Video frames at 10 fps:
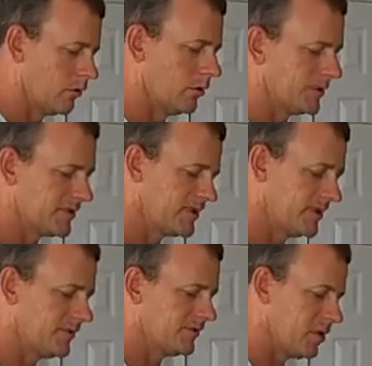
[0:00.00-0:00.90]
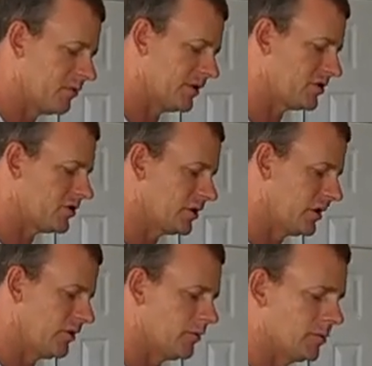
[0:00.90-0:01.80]
real stiff dough mixture,
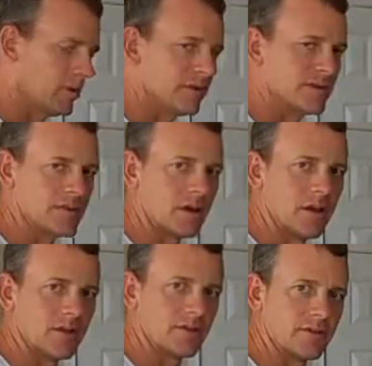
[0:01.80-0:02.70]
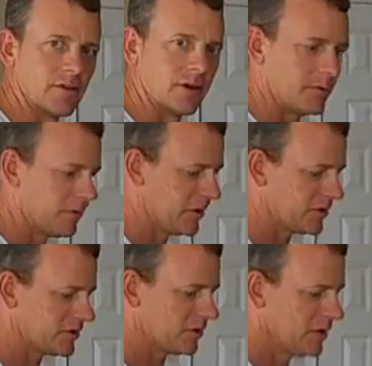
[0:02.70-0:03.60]
and then we're going to start up the
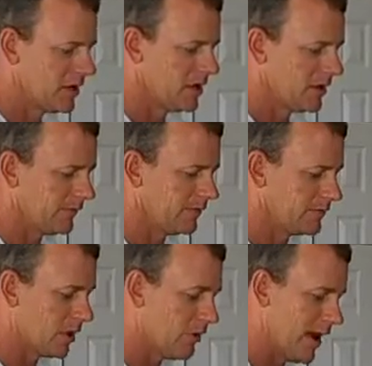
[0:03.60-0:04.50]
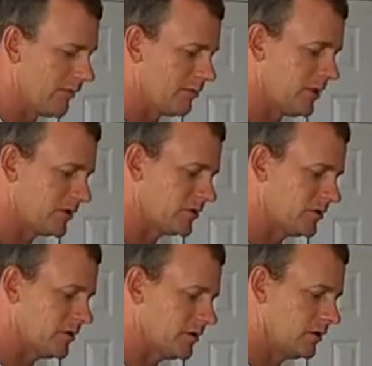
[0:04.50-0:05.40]
mixture. If you don't have a mixer,
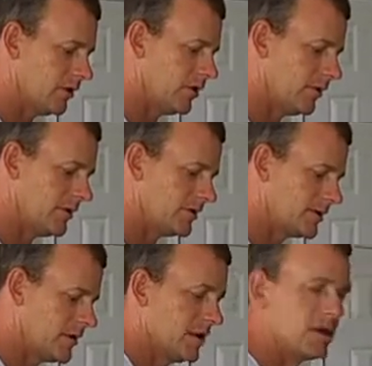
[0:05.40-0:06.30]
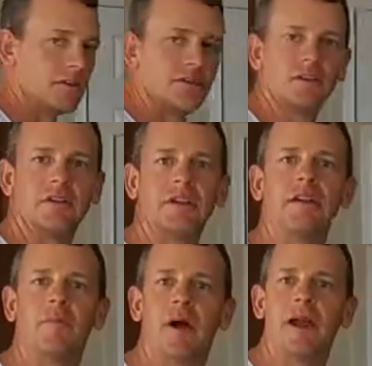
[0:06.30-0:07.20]
you can always
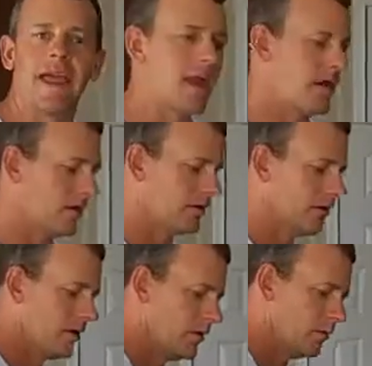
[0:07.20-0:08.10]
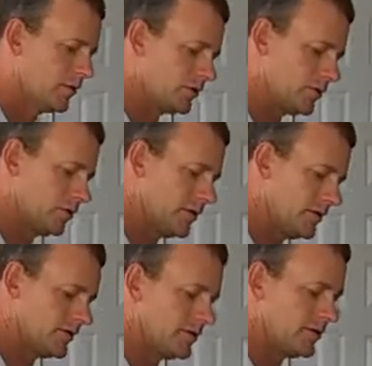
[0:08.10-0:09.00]
knead it by hand, which we
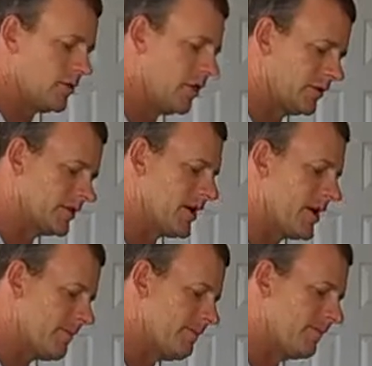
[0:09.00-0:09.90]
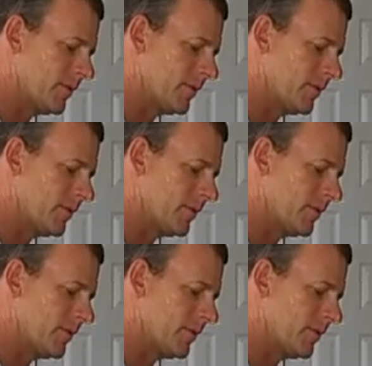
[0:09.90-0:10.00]
used to do all the time.